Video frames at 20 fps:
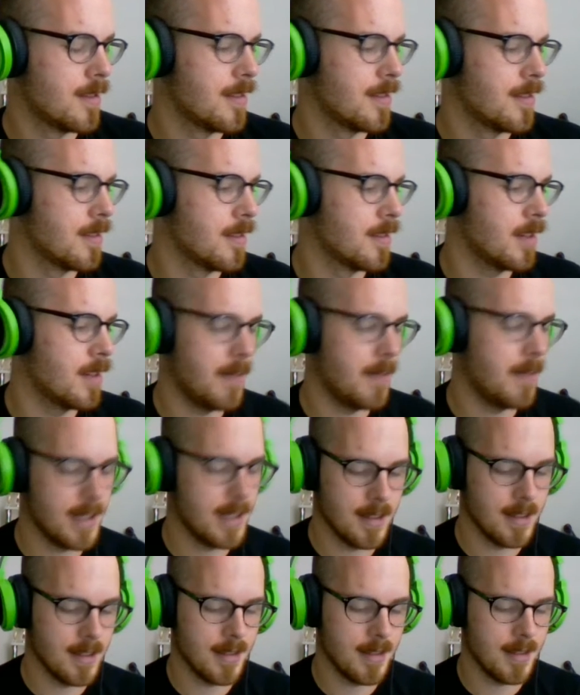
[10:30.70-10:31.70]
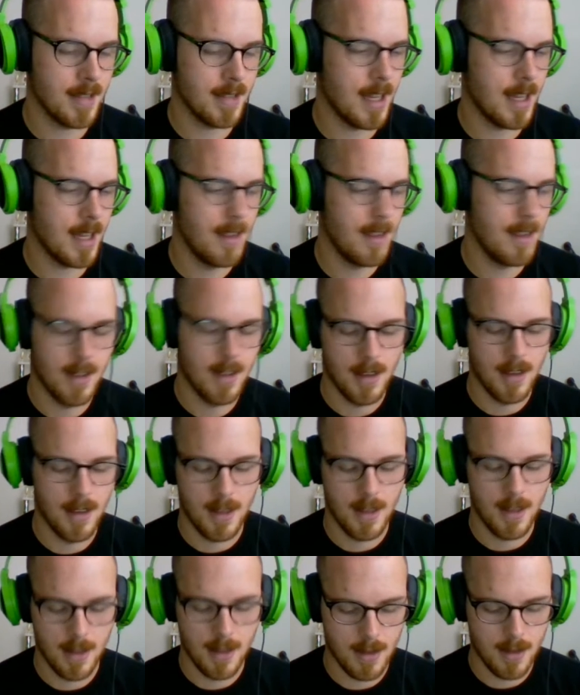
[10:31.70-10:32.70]
Not much else to say.
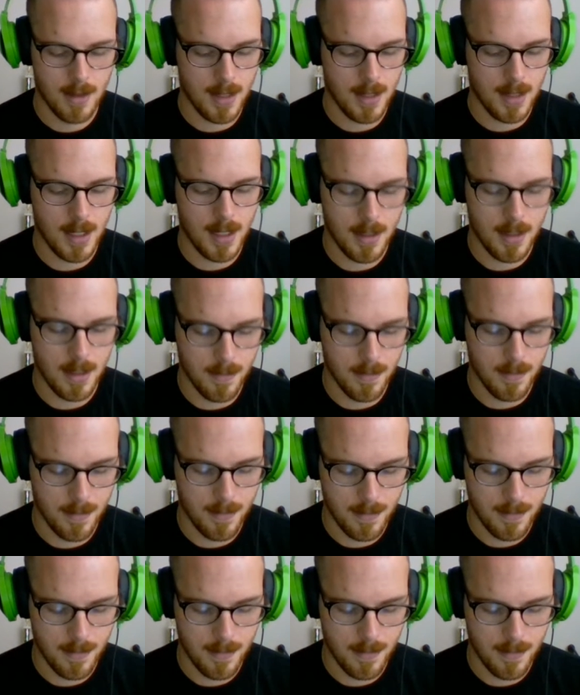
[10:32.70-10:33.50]
Can